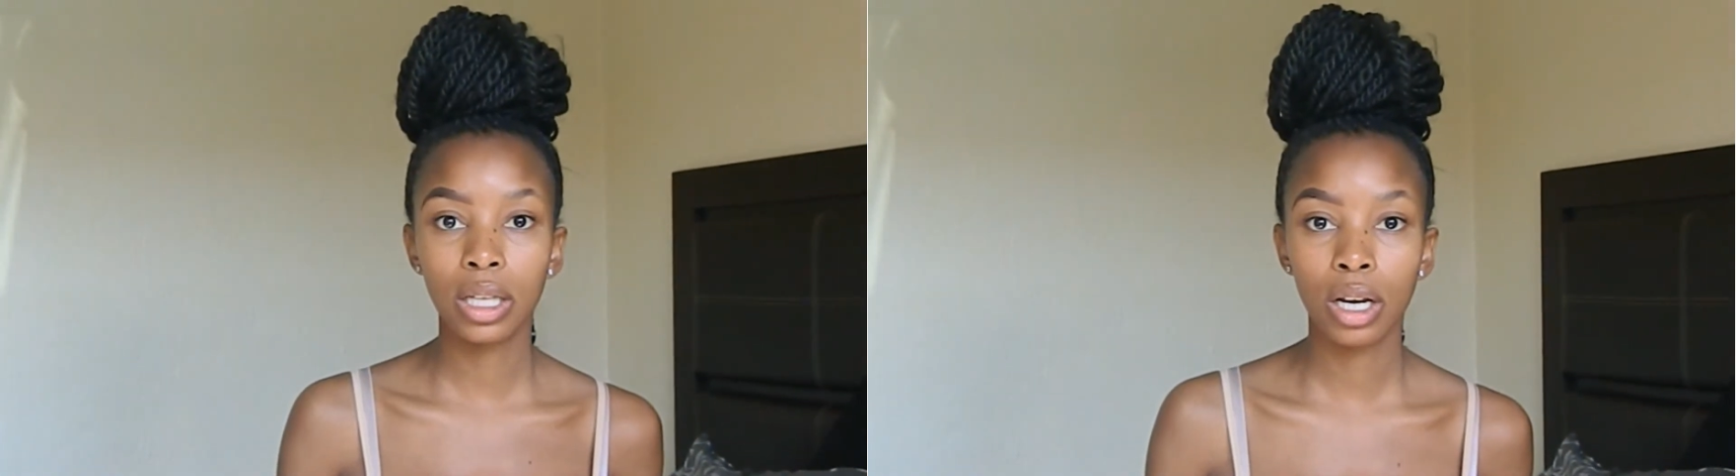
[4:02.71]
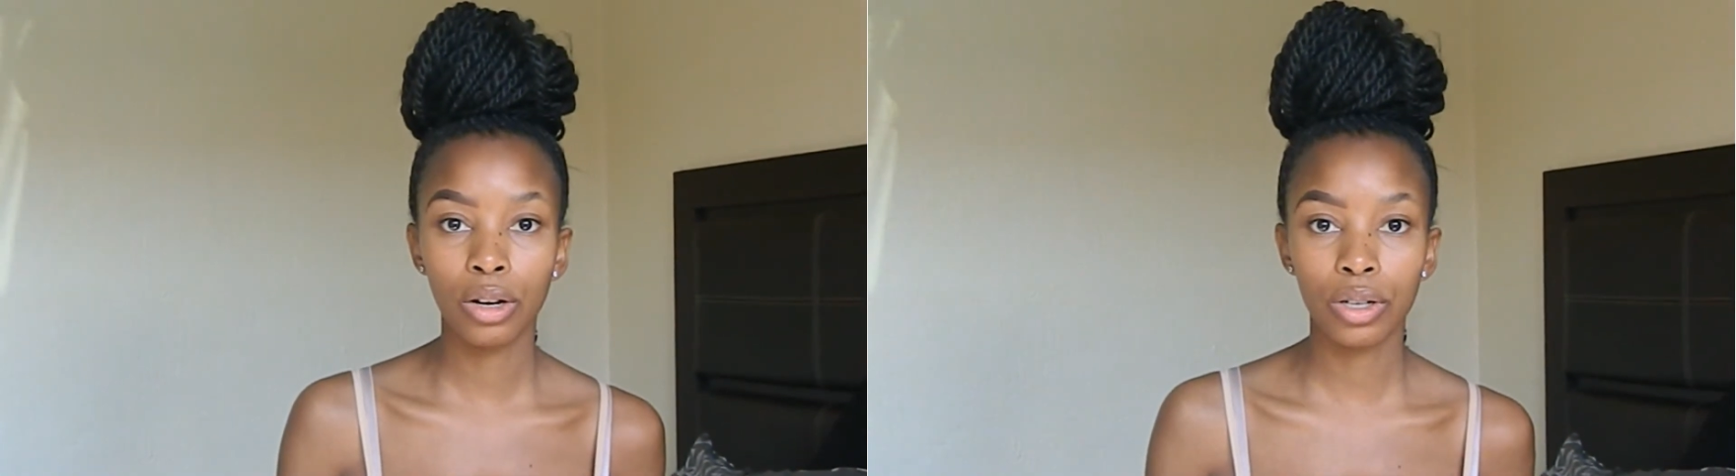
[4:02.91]

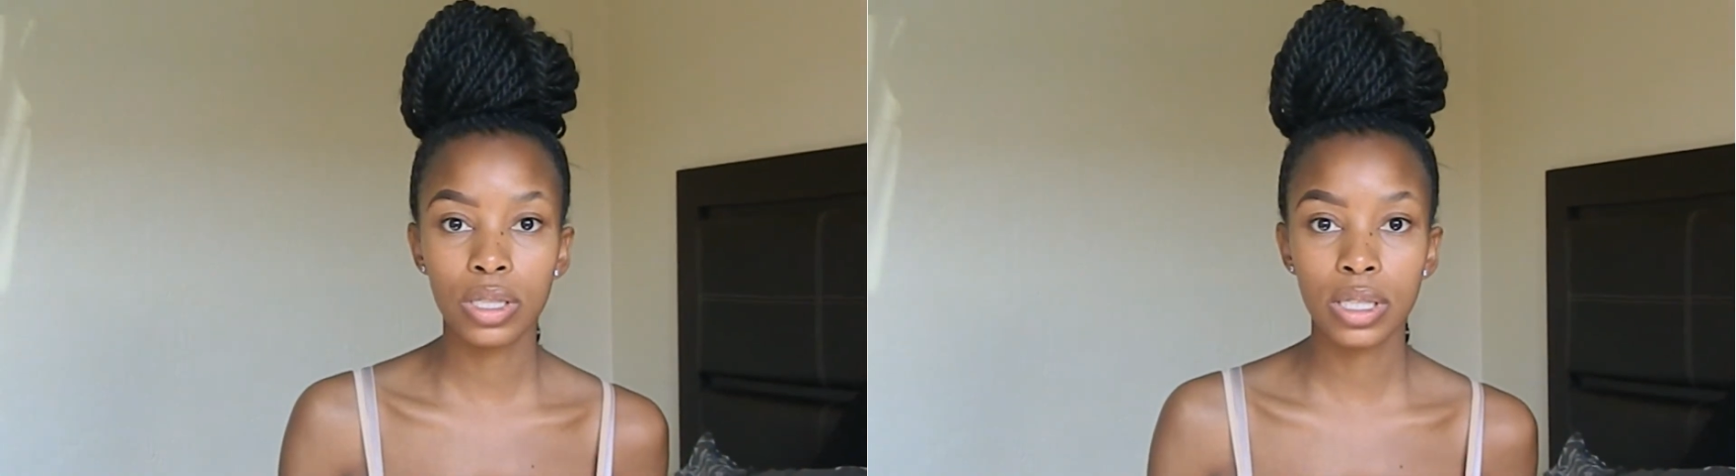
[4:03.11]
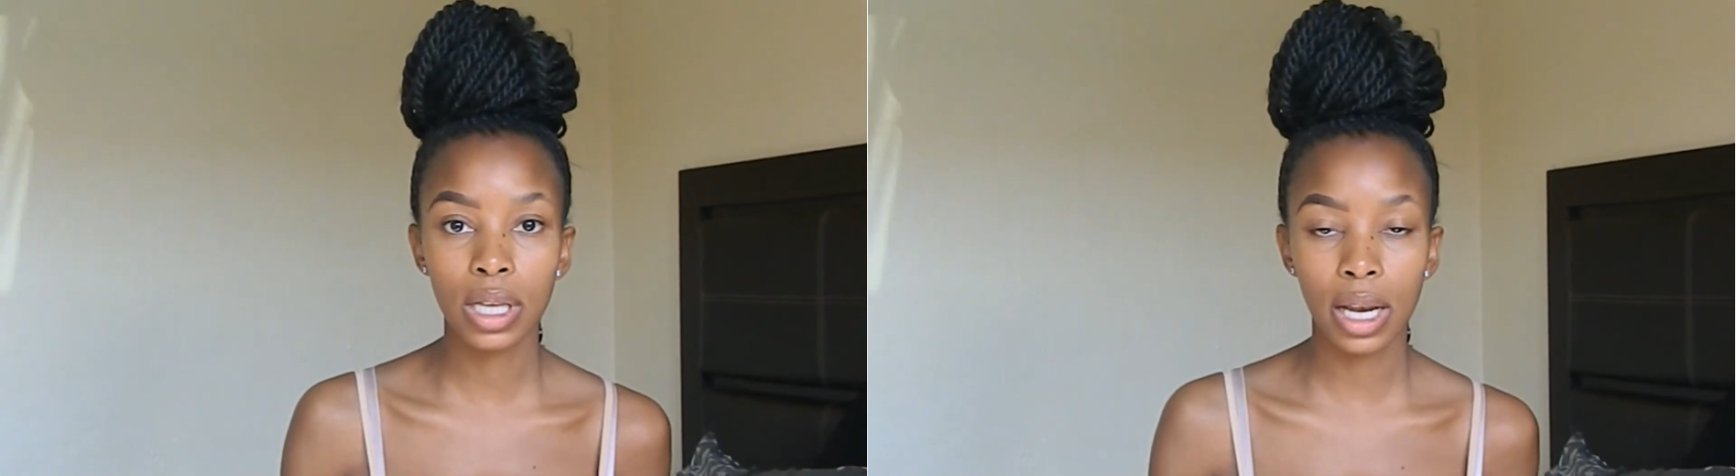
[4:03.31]

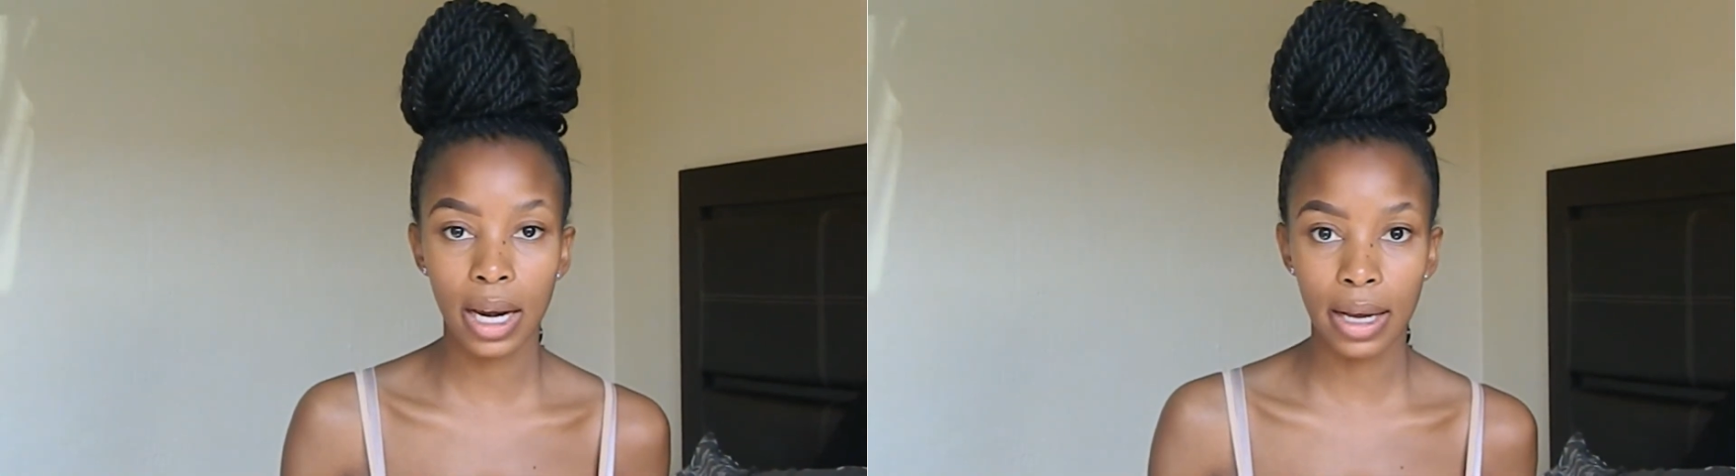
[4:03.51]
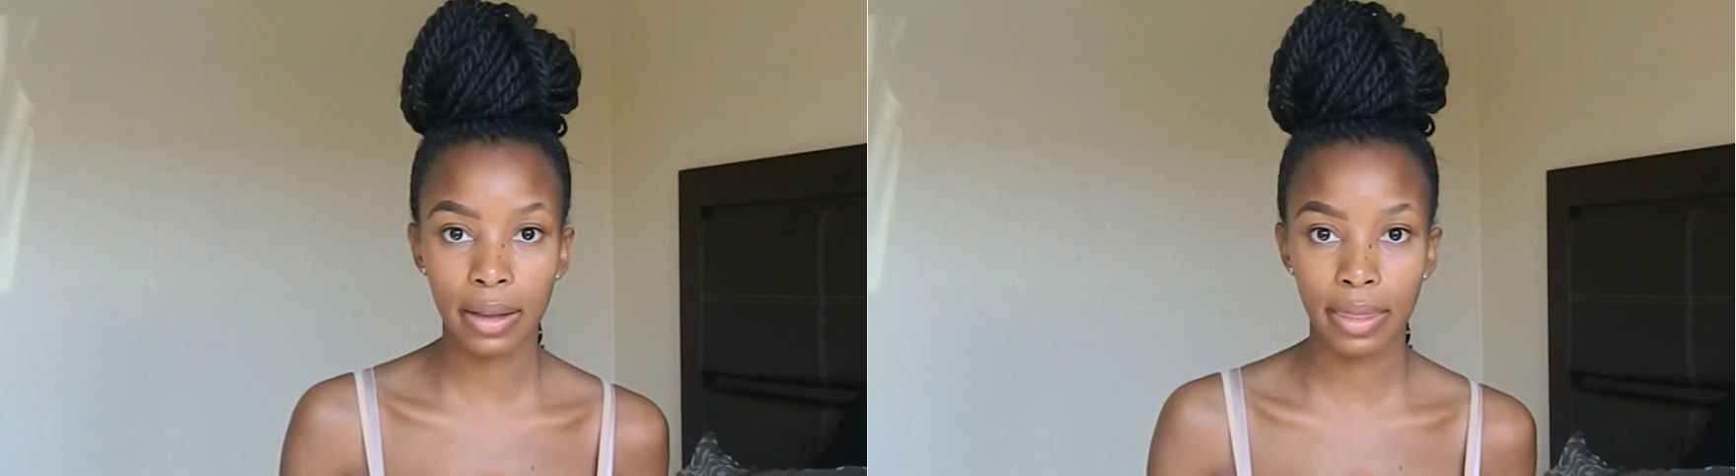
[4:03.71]
looks
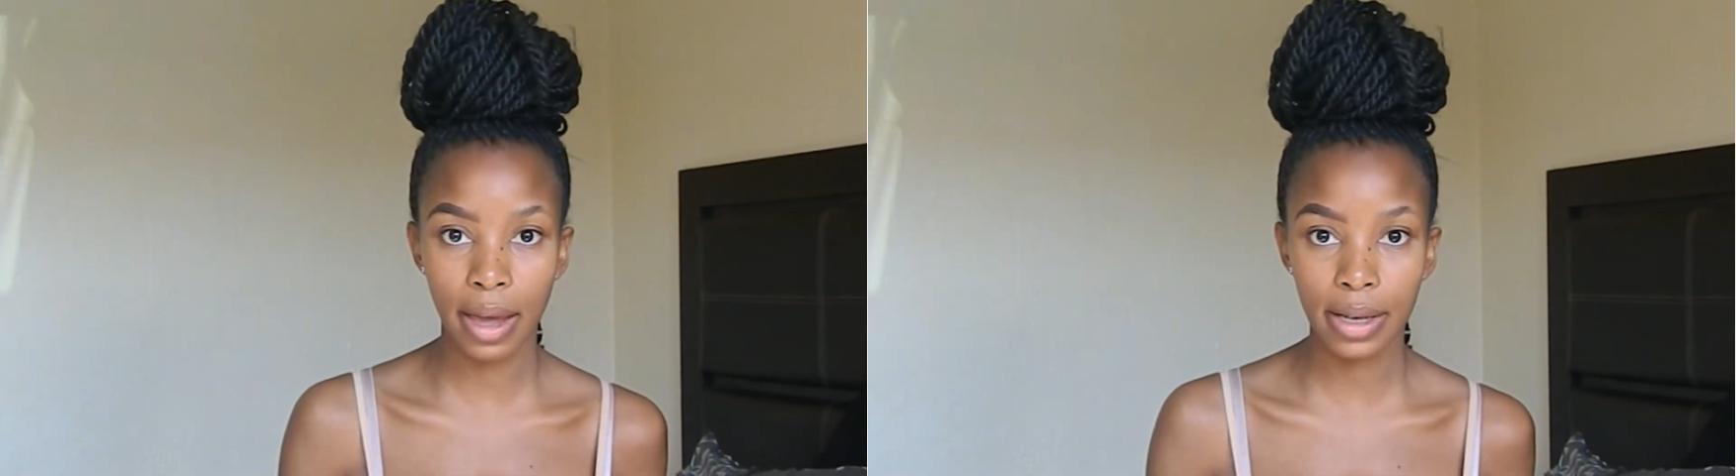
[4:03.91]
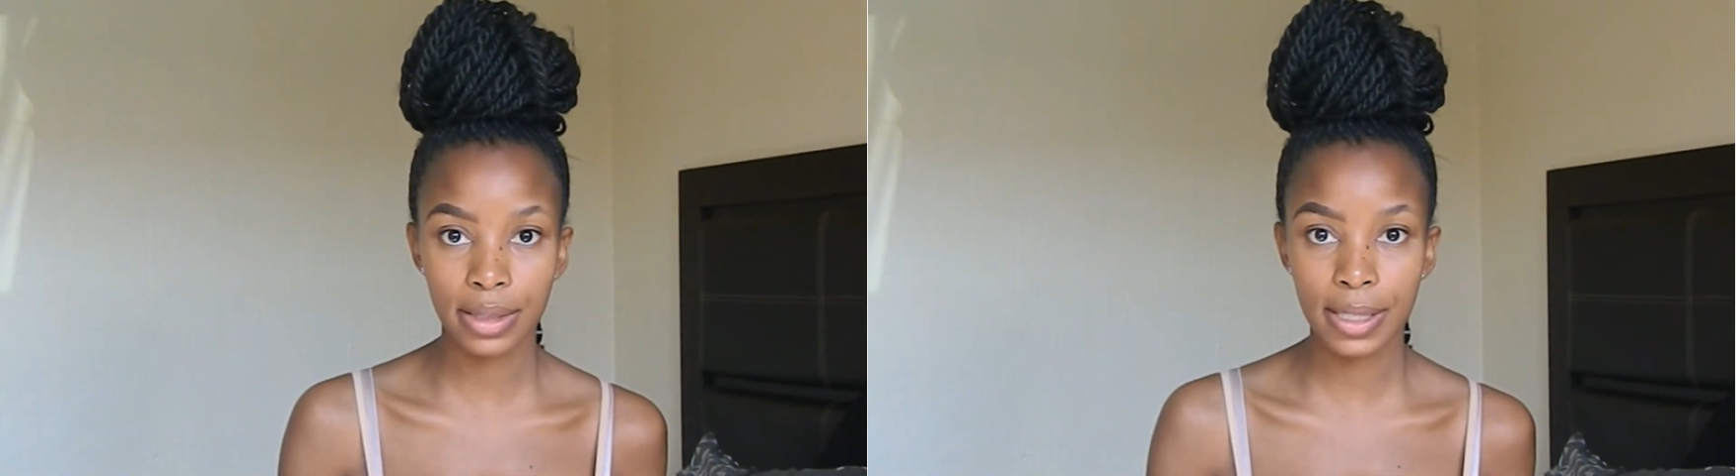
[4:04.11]
like
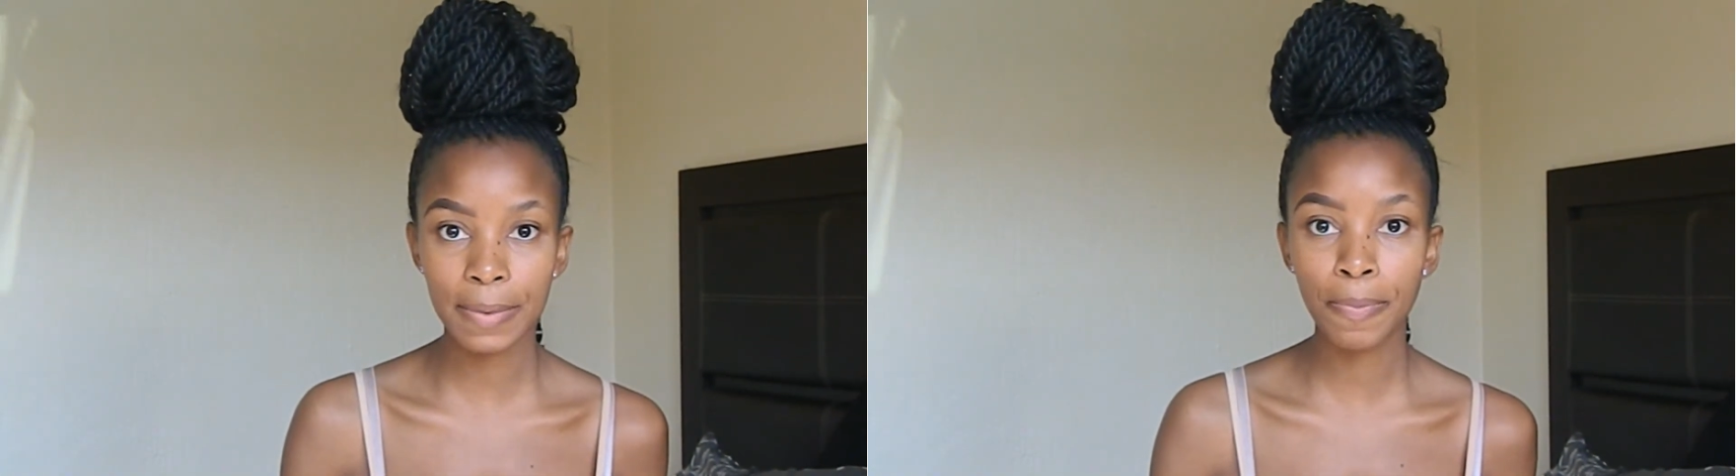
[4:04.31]
that.